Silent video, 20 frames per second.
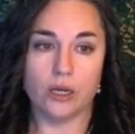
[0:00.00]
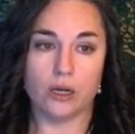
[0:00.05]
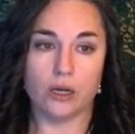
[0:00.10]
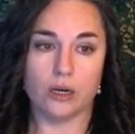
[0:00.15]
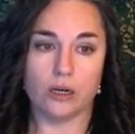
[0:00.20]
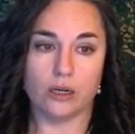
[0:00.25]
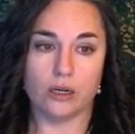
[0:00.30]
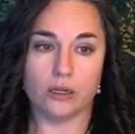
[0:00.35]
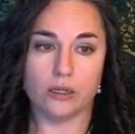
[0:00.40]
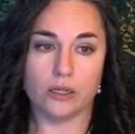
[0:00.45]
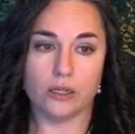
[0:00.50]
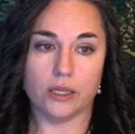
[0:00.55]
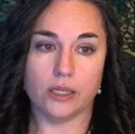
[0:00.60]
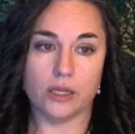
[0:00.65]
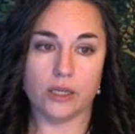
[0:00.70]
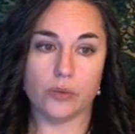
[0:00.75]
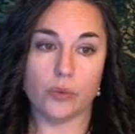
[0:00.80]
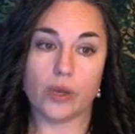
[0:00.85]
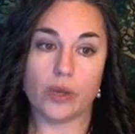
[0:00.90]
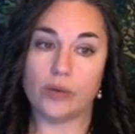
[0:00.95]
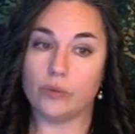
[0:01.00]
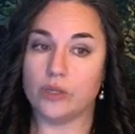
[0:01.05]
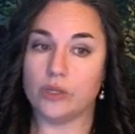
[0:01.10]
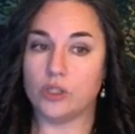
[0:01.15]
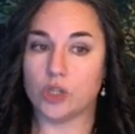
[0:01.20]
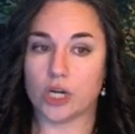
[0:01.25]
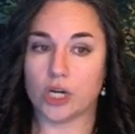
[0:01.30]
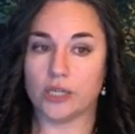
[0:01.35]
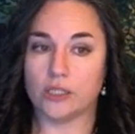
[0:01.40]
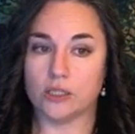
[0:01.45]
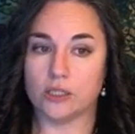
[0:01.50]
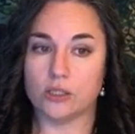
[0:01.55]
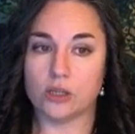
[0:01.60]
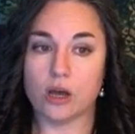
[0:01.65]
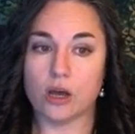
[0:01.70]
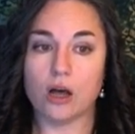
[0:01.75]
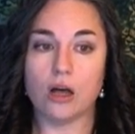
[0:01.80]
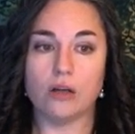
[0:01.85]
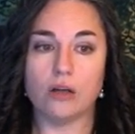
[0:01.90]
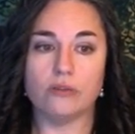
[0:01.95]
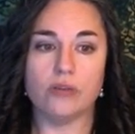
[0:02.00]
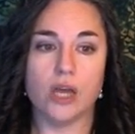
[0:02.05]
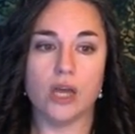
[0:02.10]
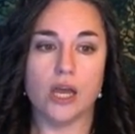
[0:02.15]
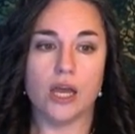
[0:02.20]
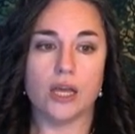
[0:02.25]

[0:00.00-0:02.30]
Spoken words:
any way we tried to solve,